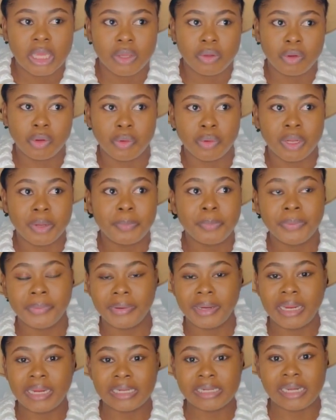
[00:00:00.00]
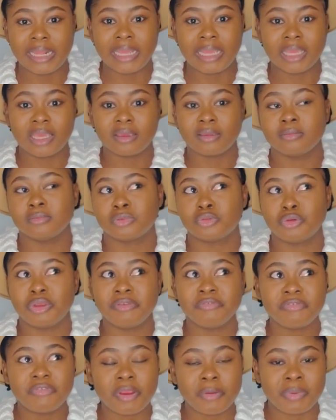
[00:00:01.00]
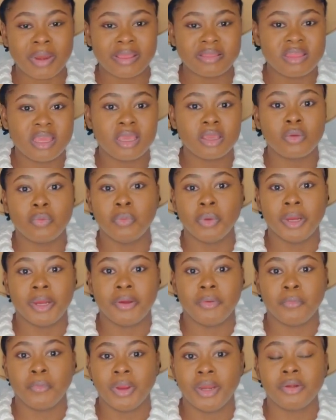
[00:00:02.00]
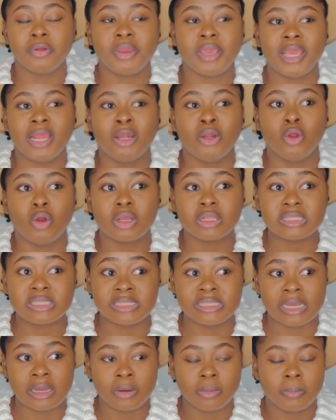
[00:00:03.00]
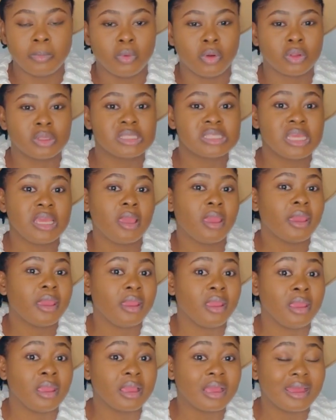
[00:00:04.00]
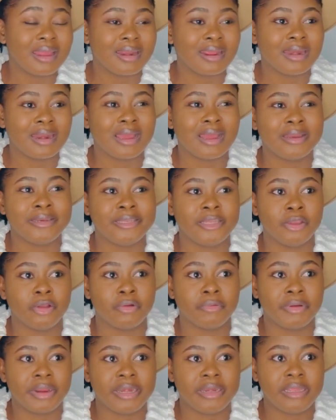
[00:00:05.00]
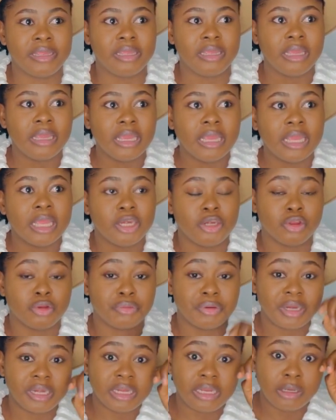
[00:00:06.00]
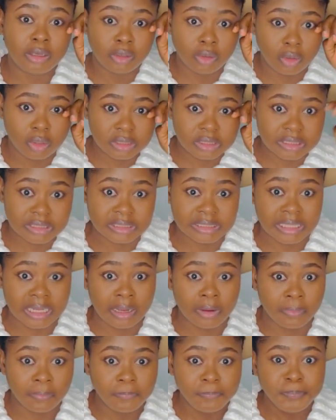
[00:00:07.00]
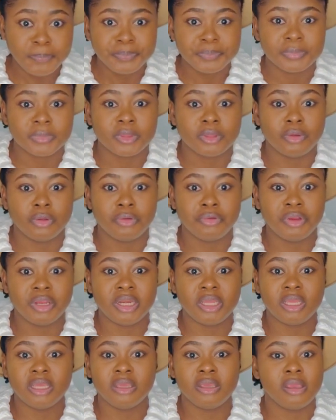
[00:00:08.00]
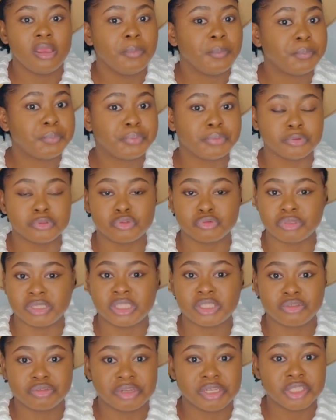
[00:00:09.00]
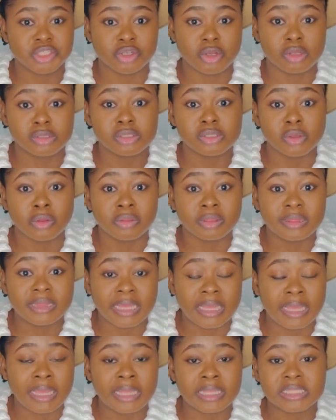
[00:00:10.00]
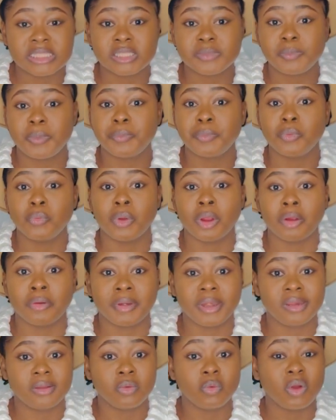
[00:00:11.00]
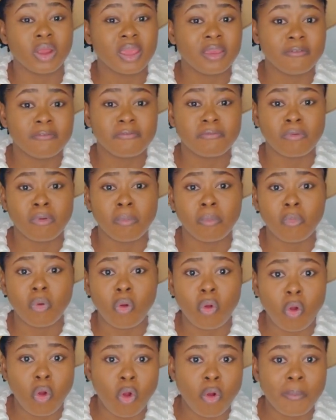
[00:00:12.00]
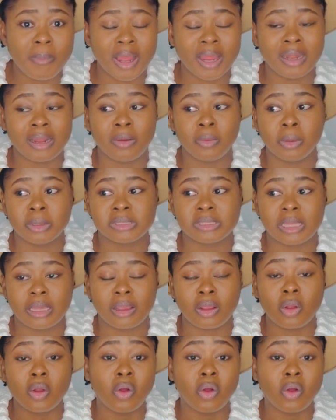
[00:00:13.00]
We were praying like during February, I think we're not yet locked down, but here in Canada they already locked down. They already put restrictions on things. People were already working from home and I was like,